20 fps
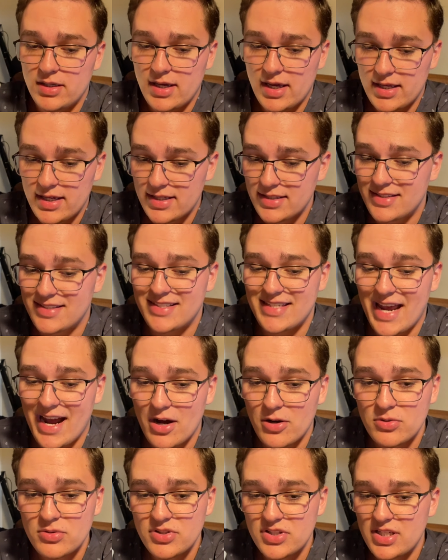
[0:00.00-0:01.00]
it
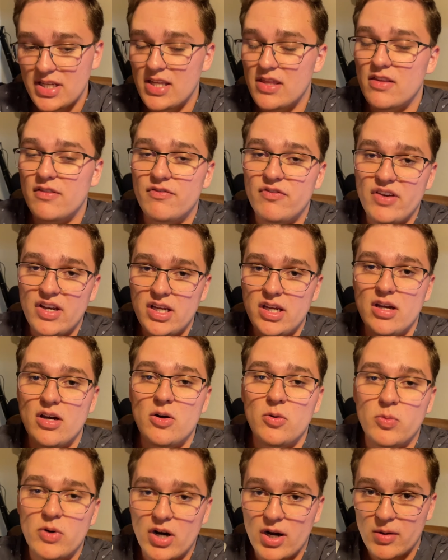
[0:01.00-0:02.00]
sounds in the
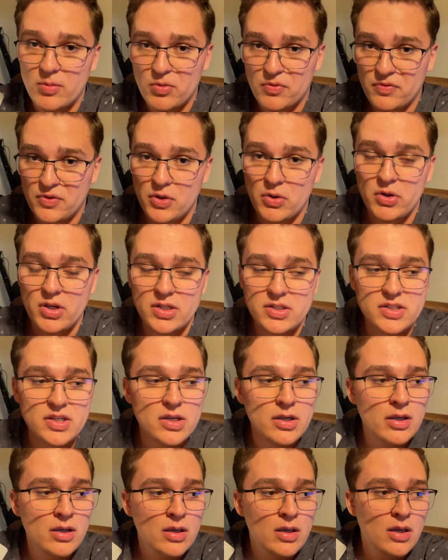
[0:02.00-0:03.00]
video where I reviewed it.
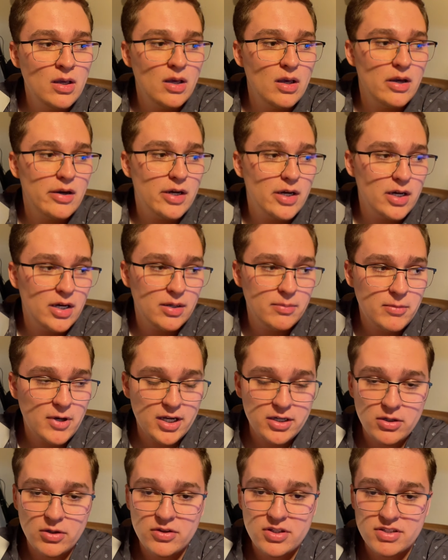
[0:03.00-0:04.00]

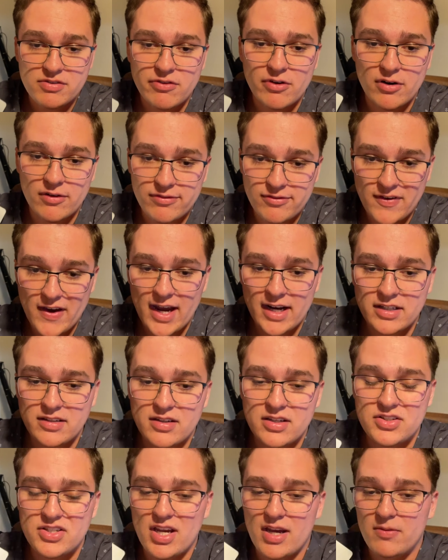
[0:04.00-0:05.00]
I know this for a fact
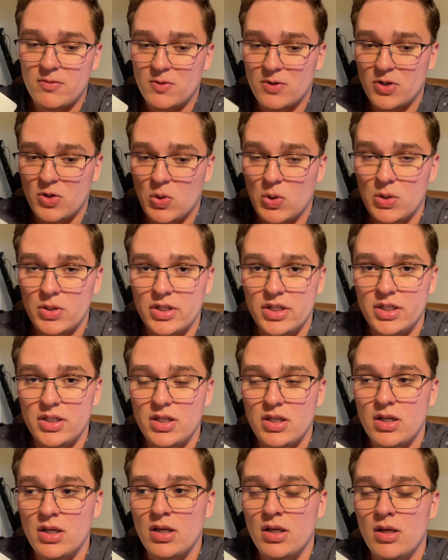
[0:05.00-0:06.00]
because I have
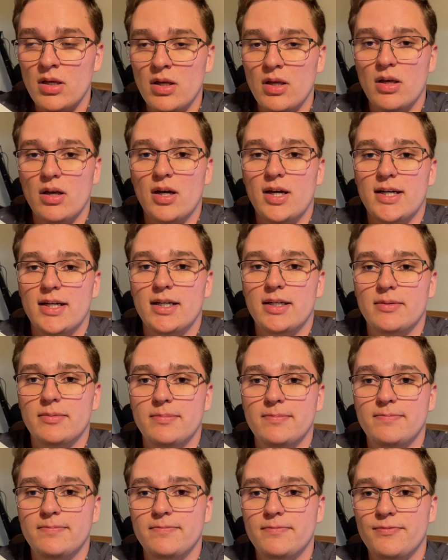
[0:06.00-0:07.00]
recorded
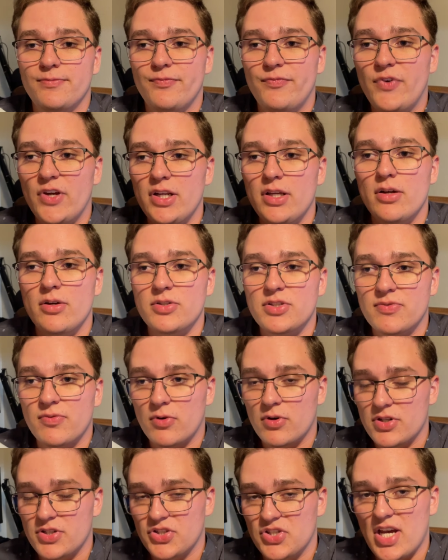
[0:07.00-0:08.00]
videos
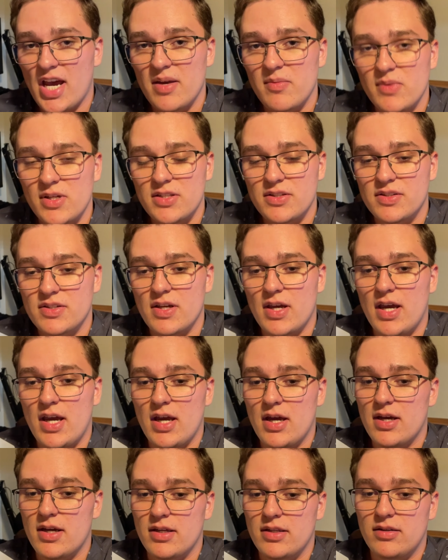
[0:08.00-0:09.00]
for assignments
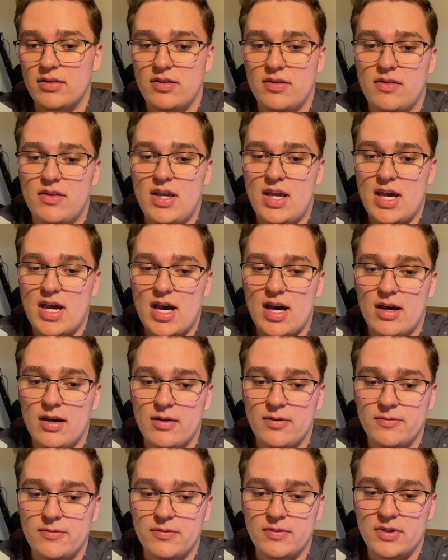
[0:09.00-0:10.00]
and they
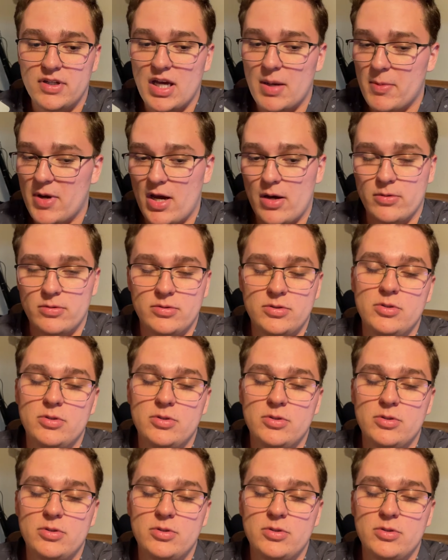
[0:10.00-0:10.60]
have come out